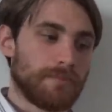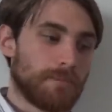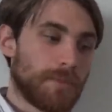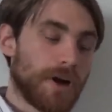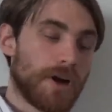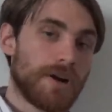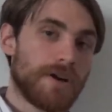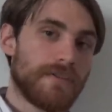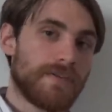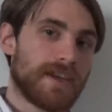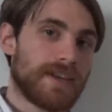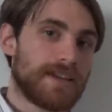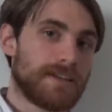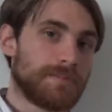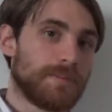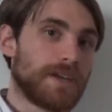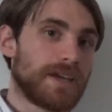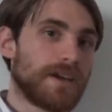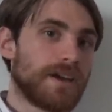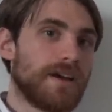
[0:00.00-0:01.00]
And part of that
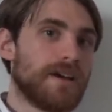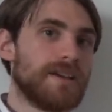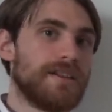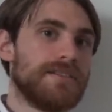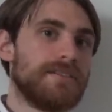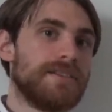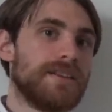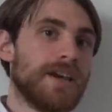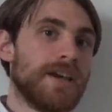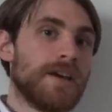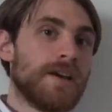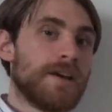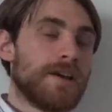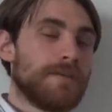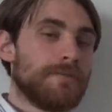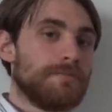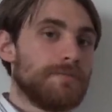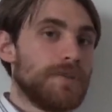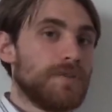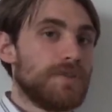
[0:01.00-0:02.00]
is because
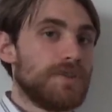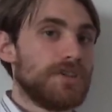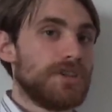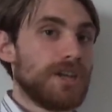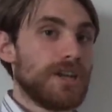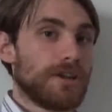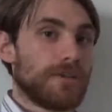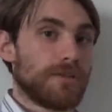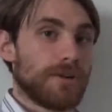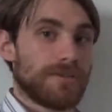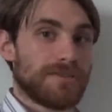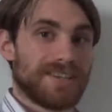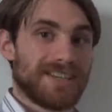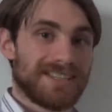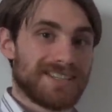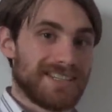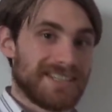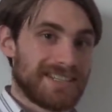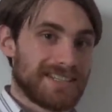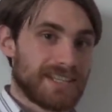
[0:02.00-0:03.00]
Mutagenic Growth
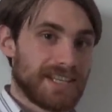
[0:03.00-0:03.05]
doesn't